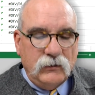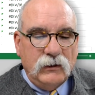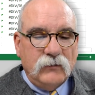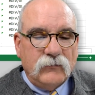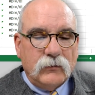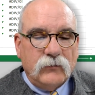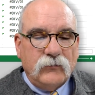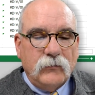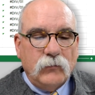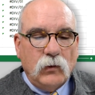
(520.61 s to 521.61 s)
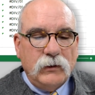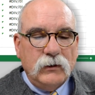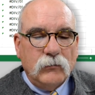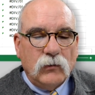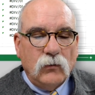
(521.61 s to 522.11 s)
inverse from point
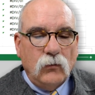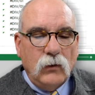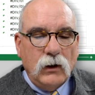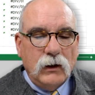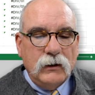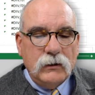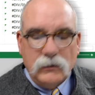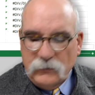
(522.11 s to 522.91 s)
number 1